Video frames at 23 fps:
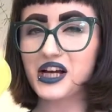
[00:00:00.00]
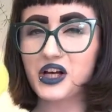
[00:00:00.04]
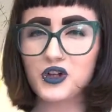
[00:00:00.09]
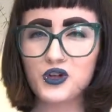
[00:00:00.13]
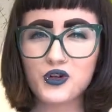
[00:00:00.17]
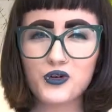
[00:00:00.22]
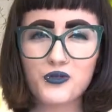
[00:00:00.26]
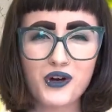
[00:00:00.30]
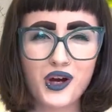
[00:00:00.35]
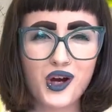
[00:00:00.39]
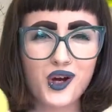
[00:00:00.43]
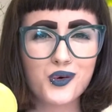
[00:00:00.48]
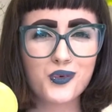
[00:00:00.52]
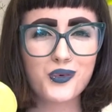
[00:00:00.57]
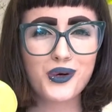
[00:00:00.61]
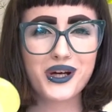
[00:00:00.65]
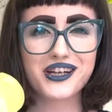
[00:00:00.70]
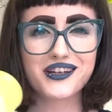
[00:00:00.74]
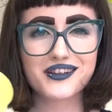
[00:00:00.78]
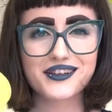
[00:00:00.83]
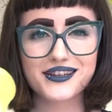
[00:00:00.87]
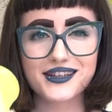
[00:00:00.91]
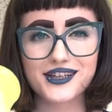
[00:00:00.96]
I love how
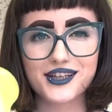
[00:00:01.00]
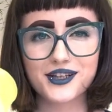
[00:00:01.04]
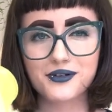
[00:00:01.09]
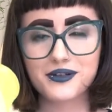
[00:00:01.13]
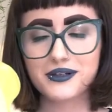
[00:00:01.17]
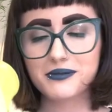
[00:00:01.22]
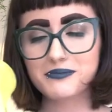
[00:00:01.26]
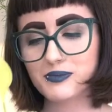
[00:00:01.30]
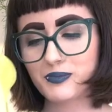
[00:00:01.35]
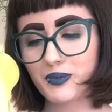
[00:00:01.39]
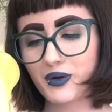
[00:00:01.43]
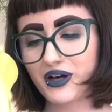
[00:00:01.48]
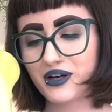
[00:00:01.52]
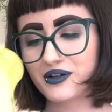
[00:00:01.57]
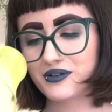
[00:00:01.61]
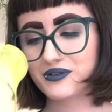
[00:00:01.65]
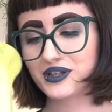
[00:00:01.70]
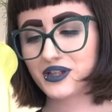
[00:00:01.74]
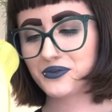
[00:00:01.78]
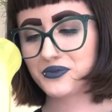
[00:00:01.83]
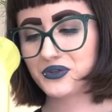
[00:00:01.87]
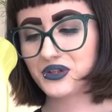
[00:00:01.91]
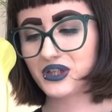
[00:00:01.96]
when anthuriums put out
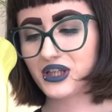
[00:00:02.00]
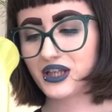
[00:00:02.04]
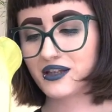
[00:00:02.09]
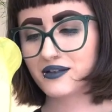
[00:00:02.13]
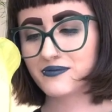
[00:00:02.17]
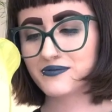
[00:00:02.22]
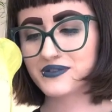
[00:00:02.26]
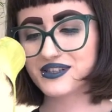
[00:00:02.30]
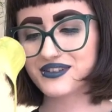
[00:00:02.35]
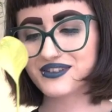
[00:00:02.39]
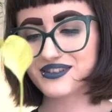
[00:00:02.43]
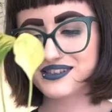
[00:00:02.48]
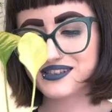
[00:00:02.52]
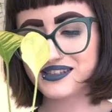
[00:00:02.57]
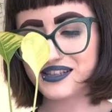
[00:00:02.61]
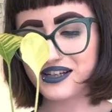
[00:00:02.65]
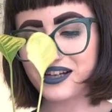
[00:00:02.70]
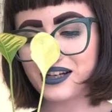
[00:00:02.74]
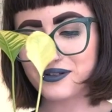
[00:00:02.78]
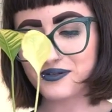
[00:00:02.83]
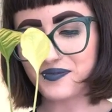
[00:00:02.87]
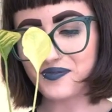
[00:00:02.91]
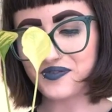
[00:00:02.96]
new leaves, it'll
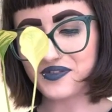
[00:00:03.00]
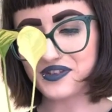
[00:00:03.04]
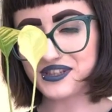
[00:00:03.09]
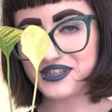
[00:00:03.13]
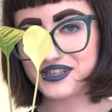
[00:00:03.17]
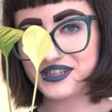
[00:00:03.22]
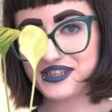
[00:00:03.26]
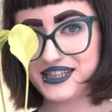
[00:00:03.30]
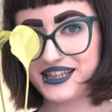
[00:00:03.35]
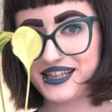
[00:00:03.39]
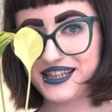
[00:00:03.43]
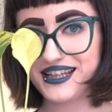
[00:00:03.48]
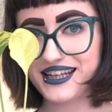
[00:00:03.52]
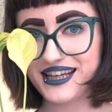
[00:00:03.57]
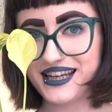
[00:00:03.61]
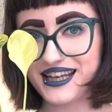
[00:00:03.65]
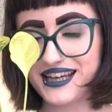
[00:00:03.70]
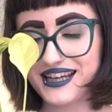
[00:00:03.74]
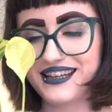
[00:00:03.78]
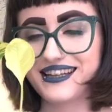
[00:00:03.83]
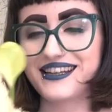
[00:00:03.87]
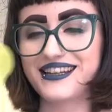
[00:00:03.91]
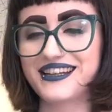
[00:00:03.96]
start out
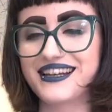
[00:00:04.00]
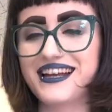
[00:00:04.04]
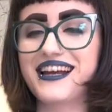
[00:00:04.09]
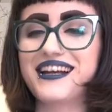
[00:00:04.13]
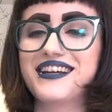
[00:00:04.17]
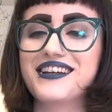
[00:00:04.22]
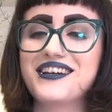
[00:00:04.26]
diddy and then